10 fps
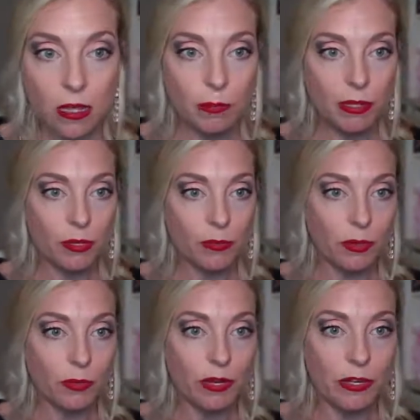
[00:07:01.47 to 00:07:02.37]
up,
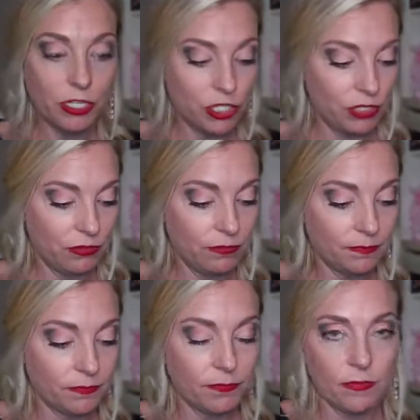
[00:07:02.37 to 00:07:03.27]
what we're going to do
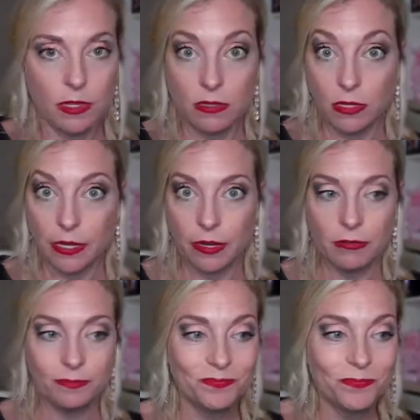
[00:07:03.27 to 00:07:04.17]

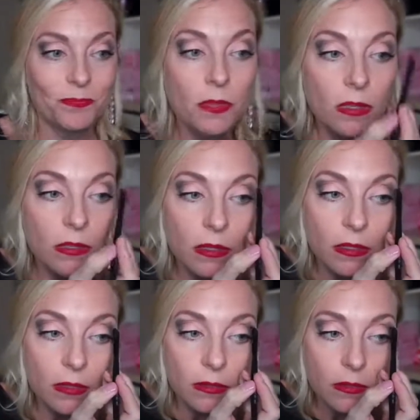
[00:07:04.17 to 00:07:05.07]
here
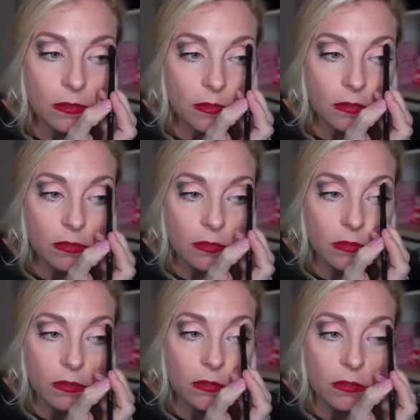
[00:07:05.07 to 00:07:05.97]
is
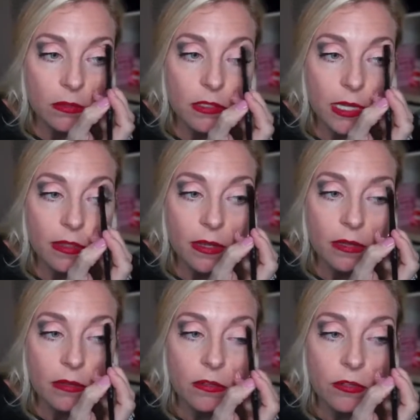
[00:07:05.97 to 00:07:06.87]
take
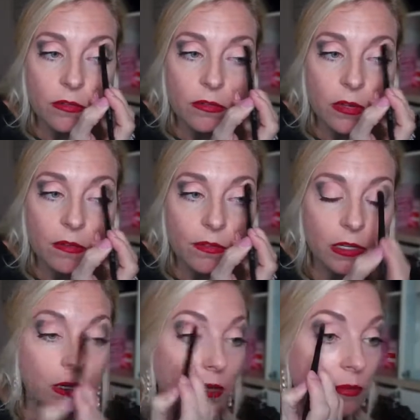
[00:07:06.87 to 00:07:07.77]
that and just soften
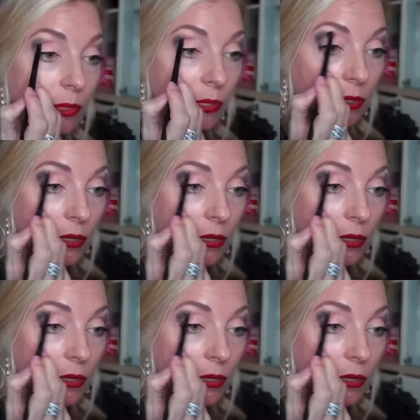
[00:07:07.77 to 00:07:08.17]
it up.